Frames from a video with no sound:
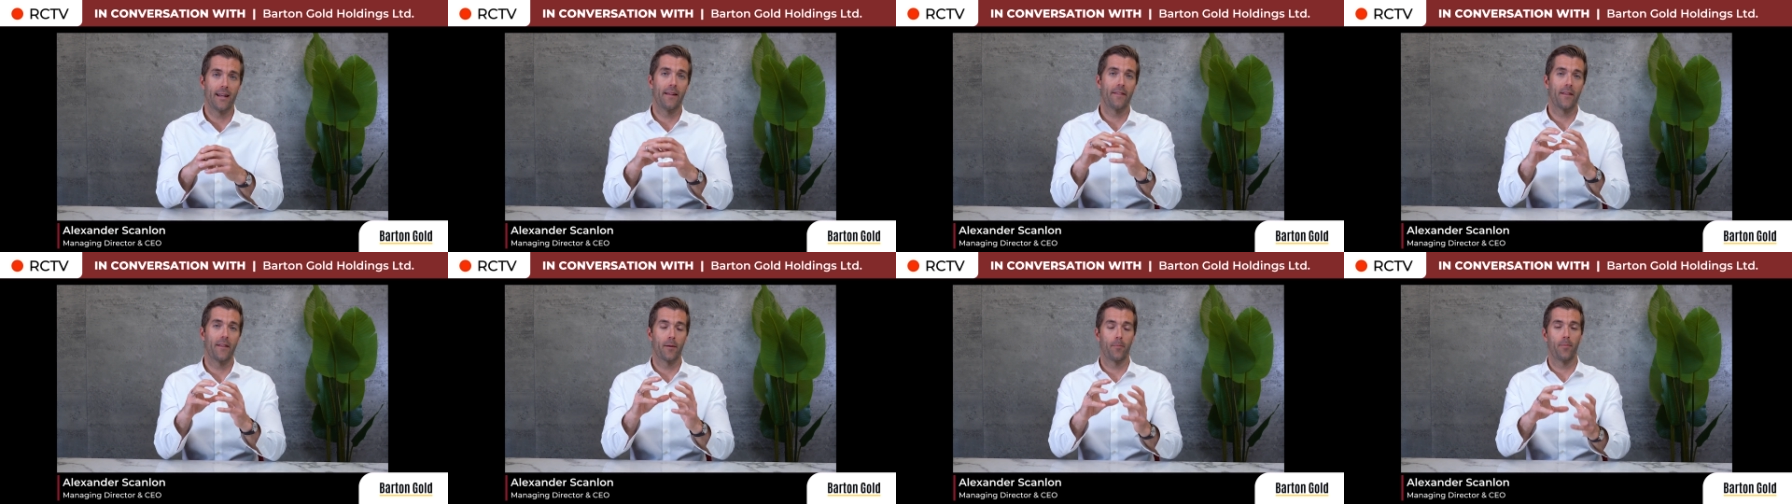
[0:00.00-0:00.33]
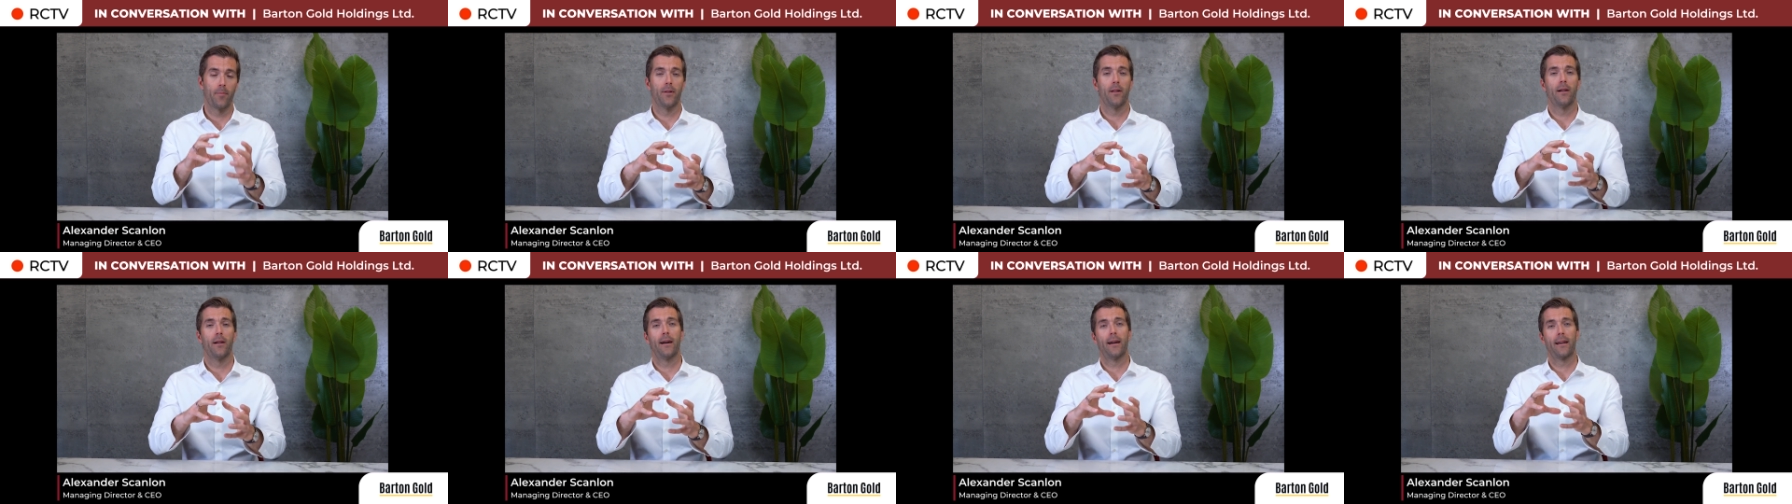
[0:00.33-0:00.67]
and then
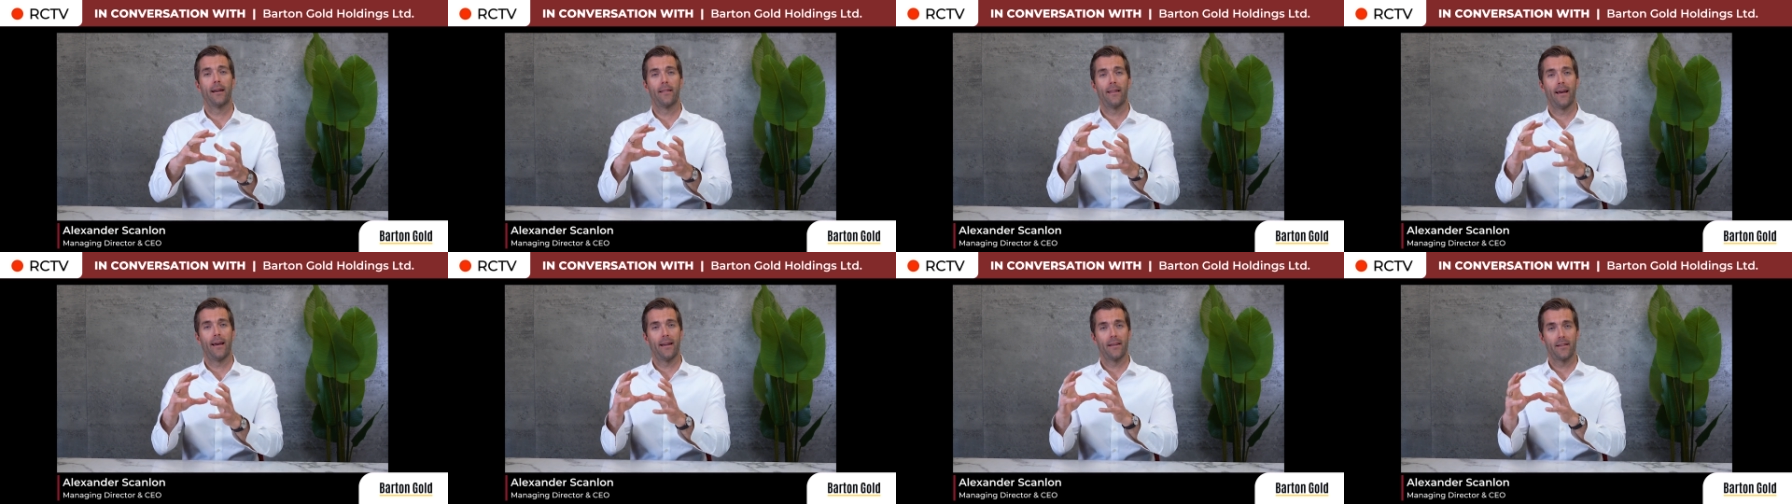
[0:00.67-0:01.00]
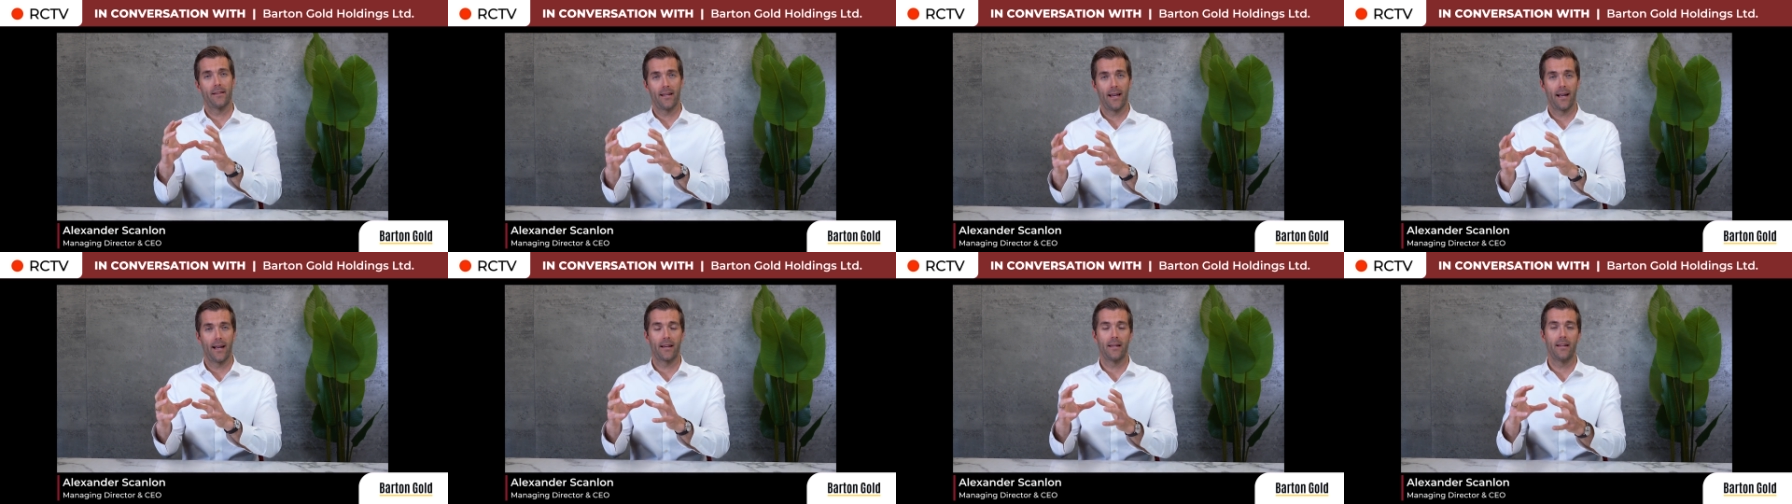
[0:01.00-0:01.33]
applying that
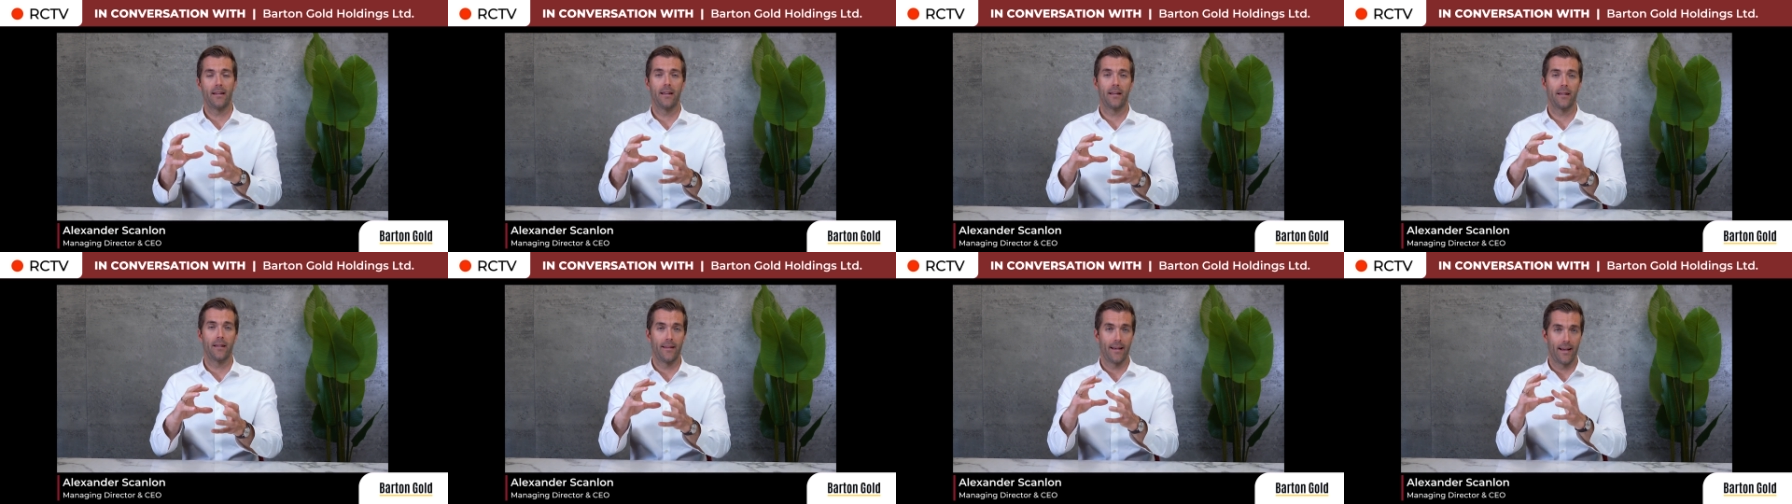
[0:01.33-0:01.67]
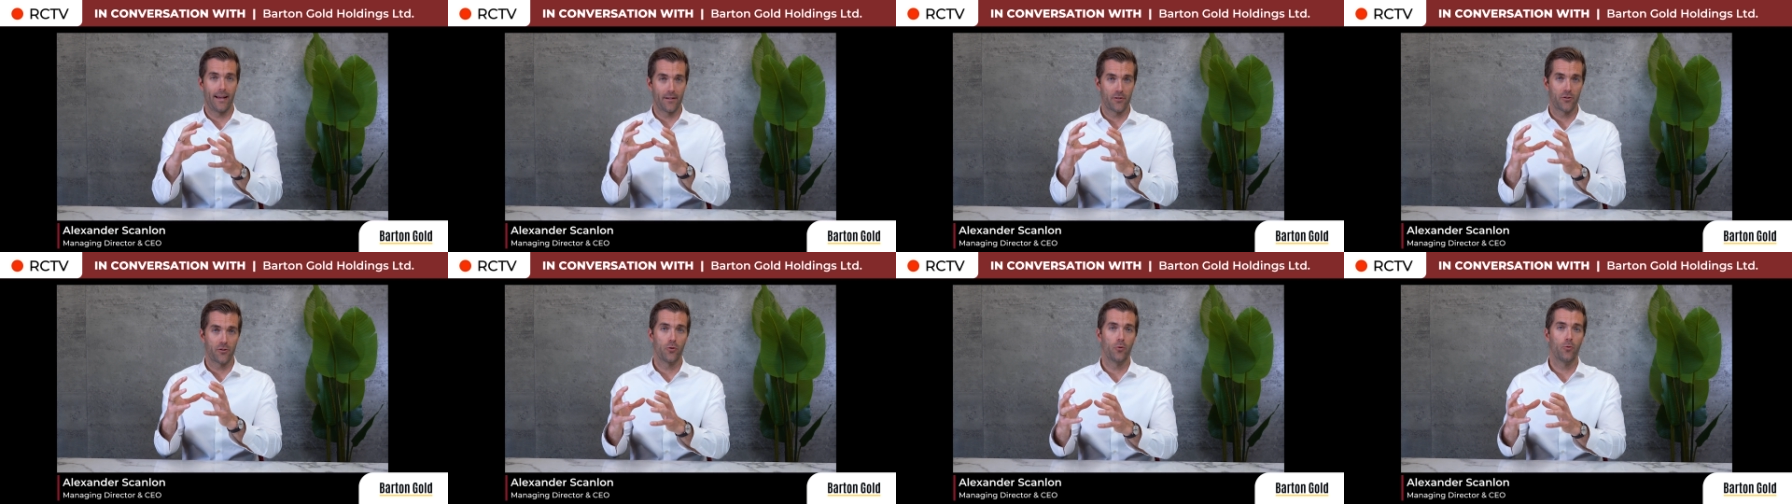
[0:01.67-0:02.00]
technique and
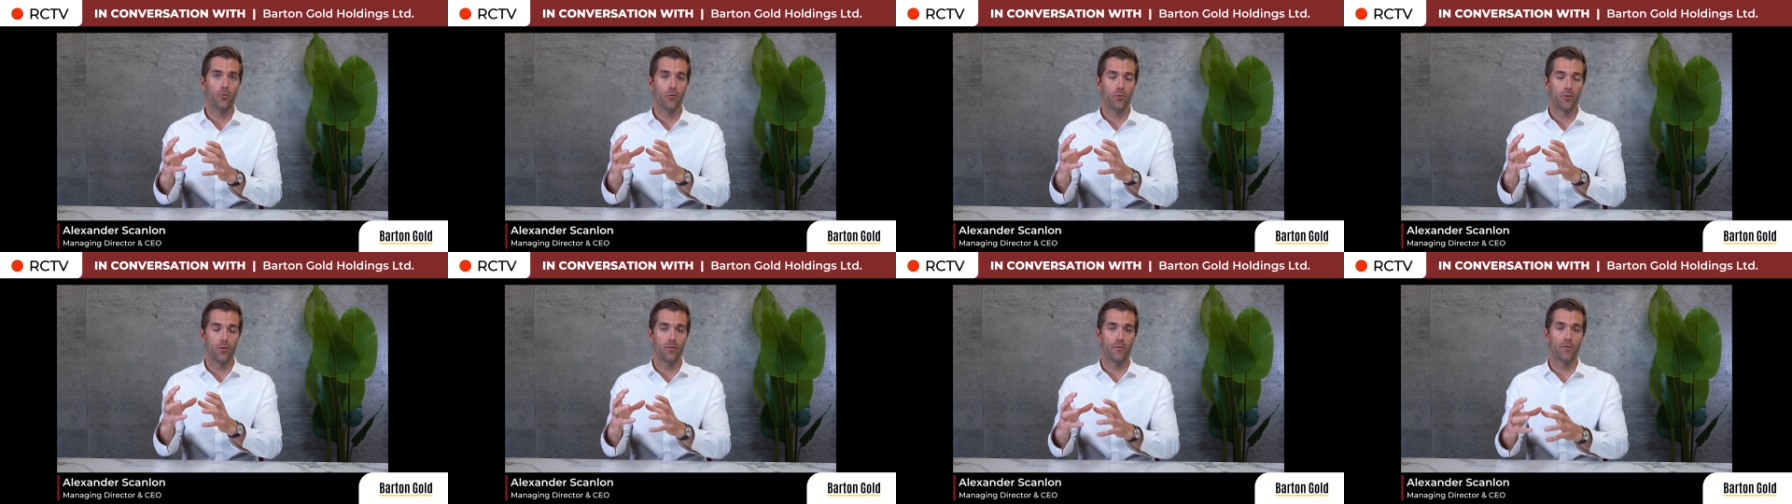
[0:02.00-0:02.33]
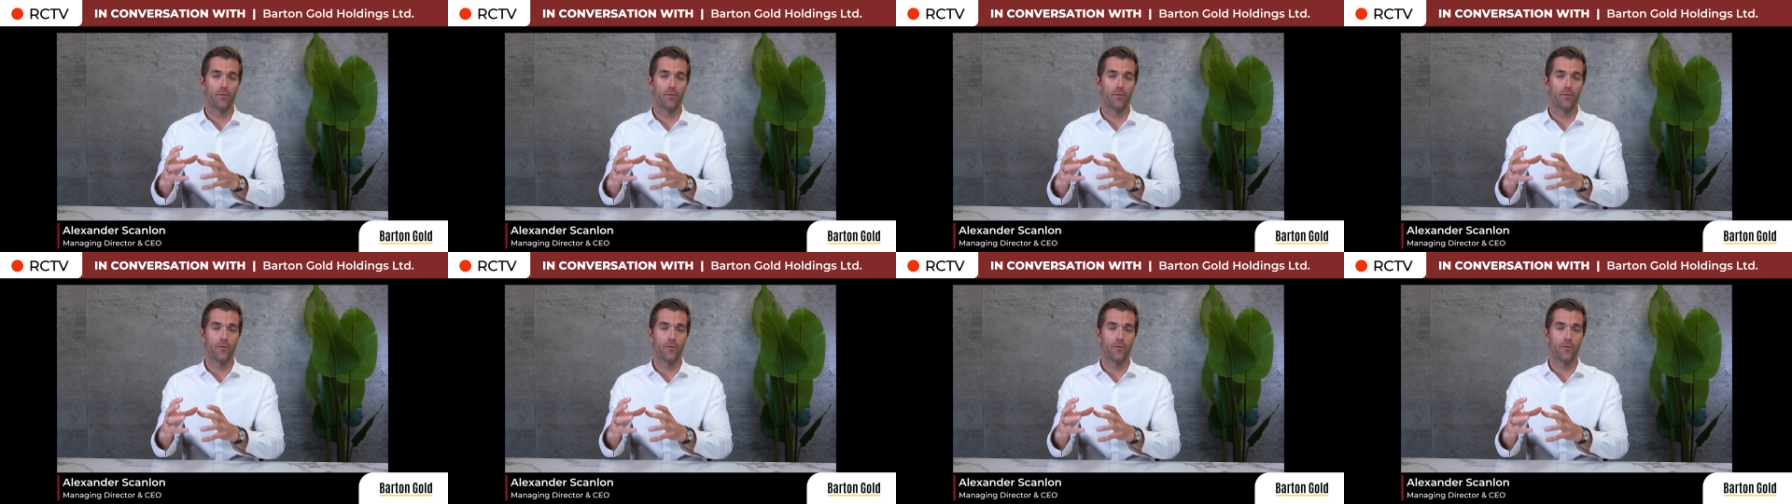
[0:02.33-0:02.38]
that tool